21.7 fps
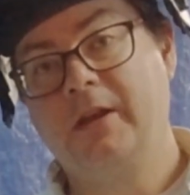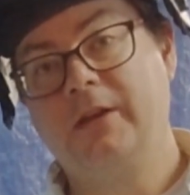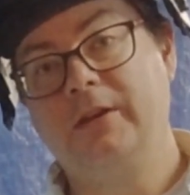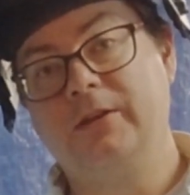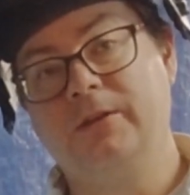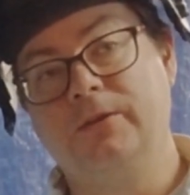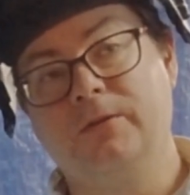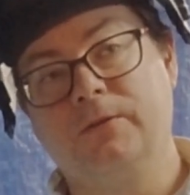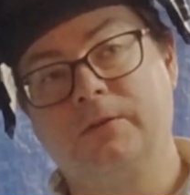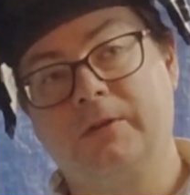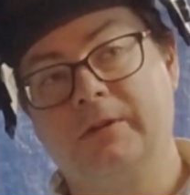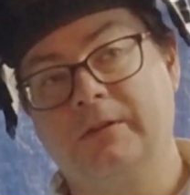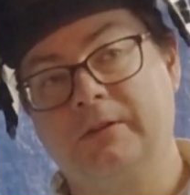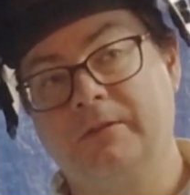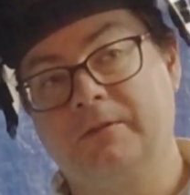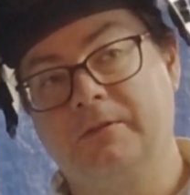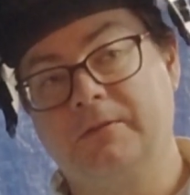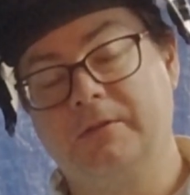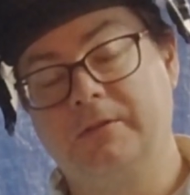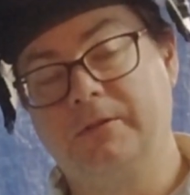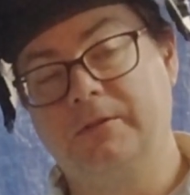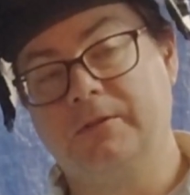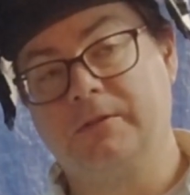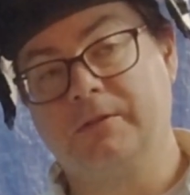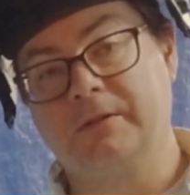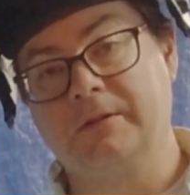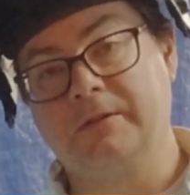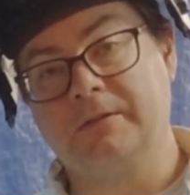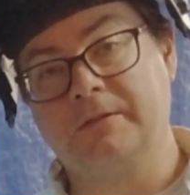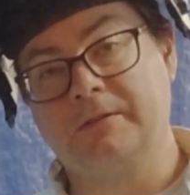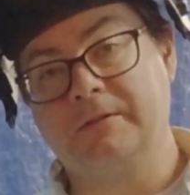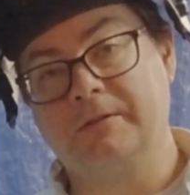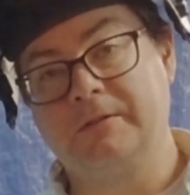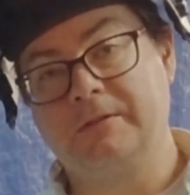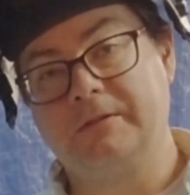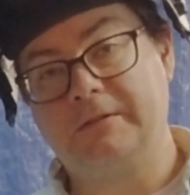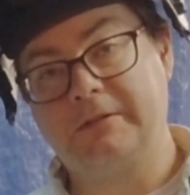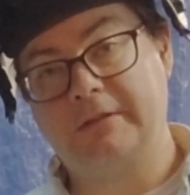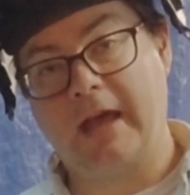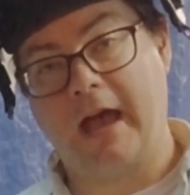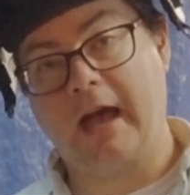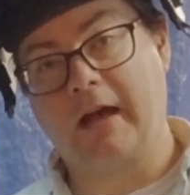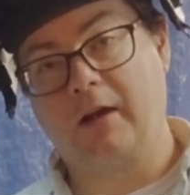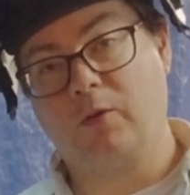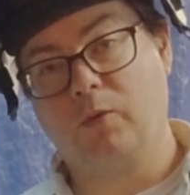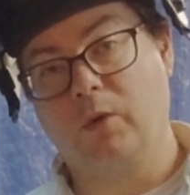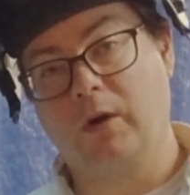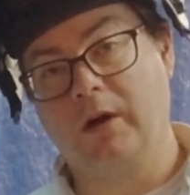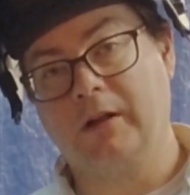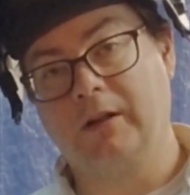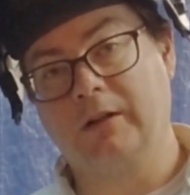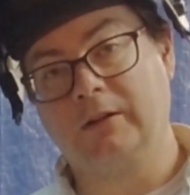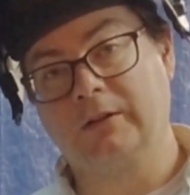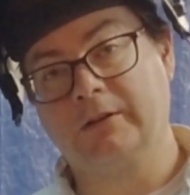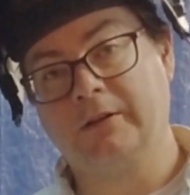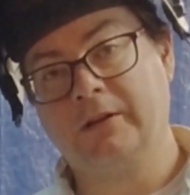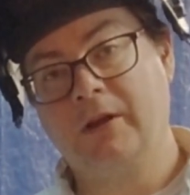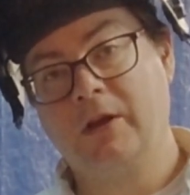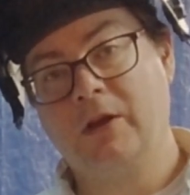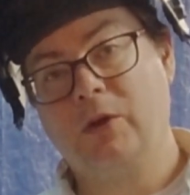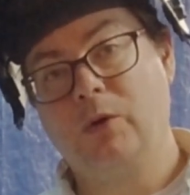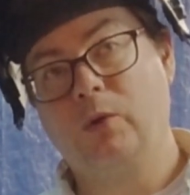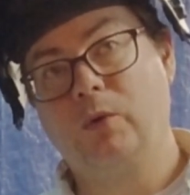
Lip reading: you can tack weld